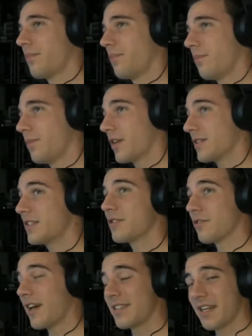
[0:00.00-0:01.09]
because these are
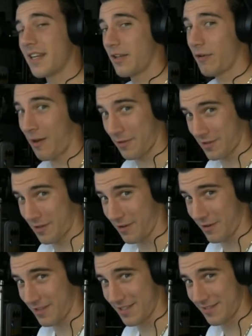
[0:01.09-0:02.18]
not tiny graphics
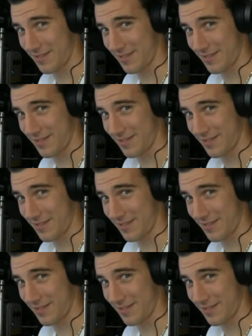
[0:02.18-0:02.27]
cards.